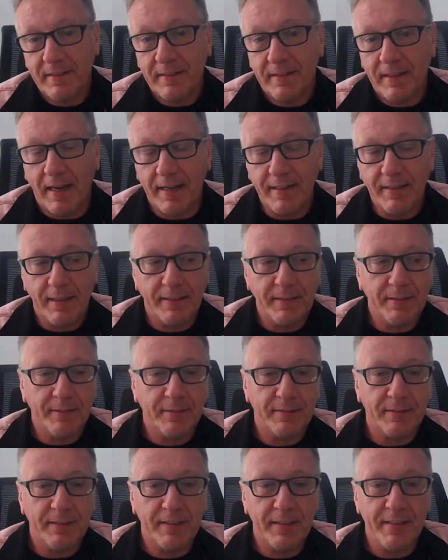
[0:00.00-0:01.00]
I
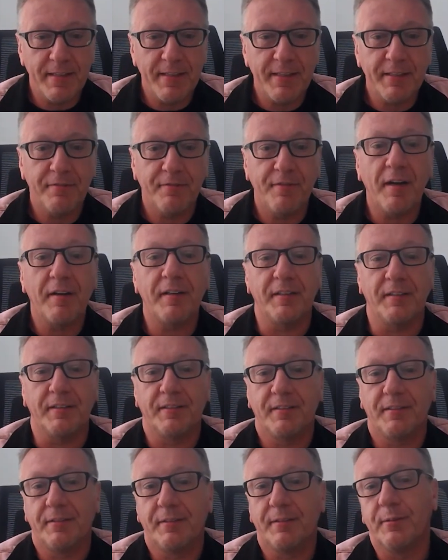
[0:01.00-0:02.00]
don't. It varies.
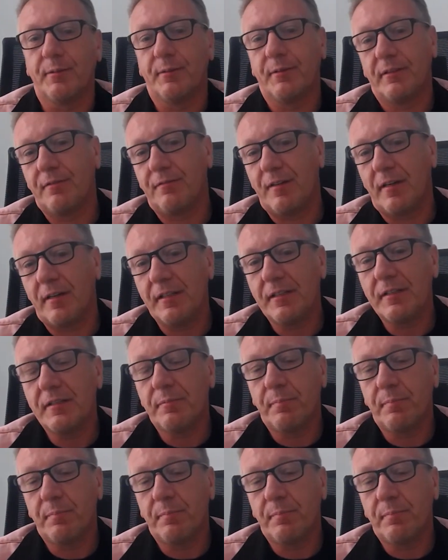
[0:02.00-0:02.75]
So it varies